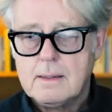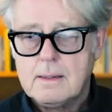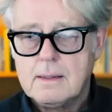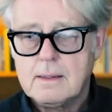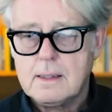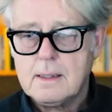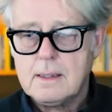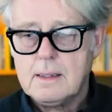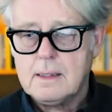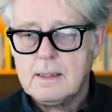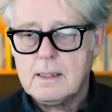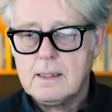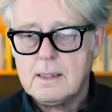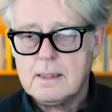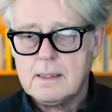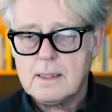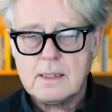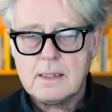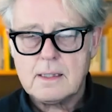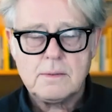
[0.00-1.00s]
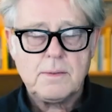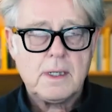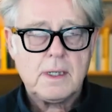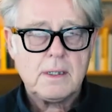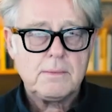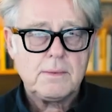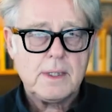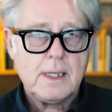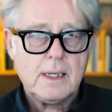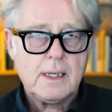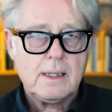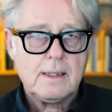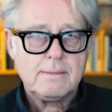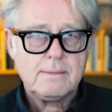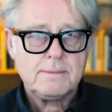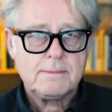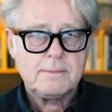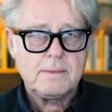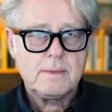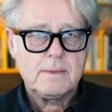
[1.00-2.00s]
the the and that's why we have
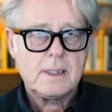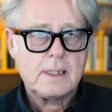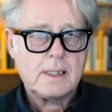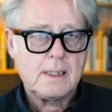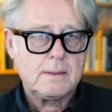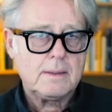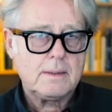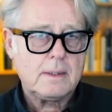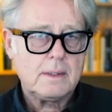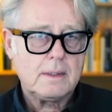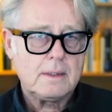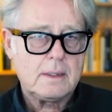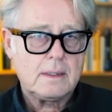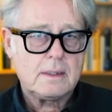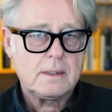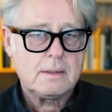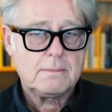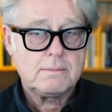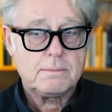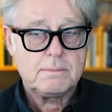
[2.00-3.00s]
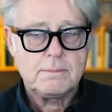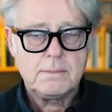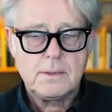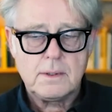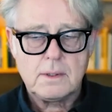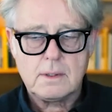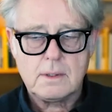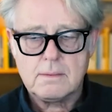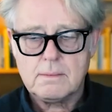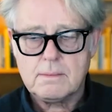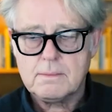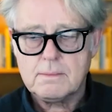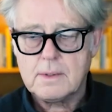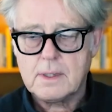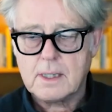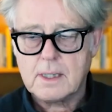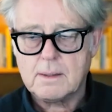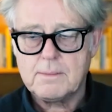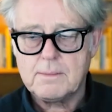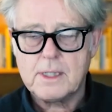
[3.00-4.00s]
like I, uh, this, you know,
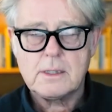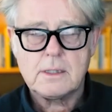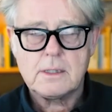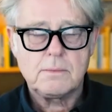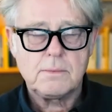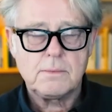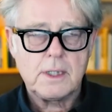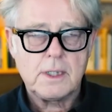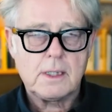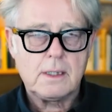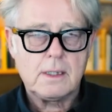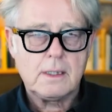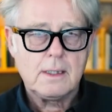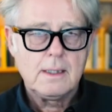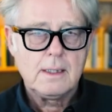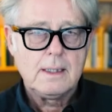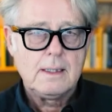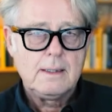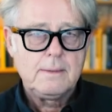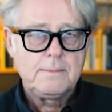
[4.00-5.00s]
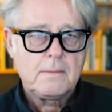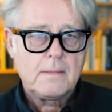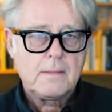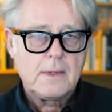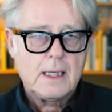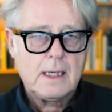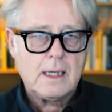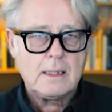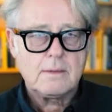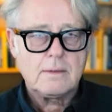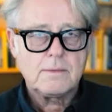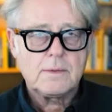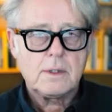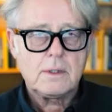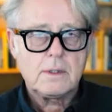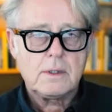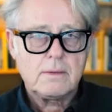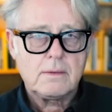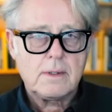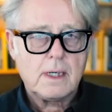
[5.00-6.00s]
like I mentioned, we can kind of
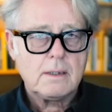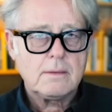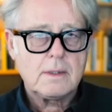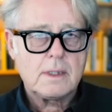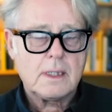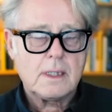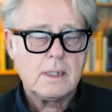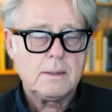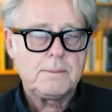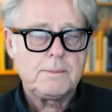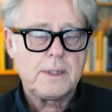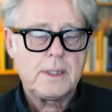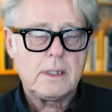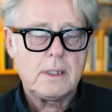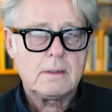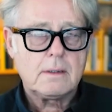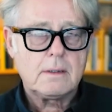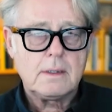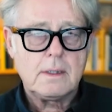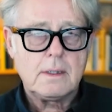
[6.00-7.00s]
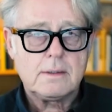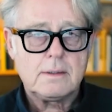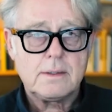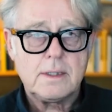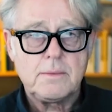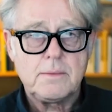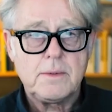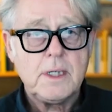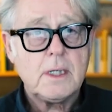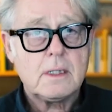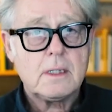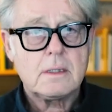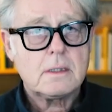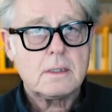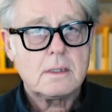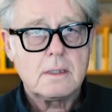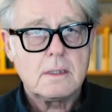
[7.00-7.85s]
turn around the company on in three weeks,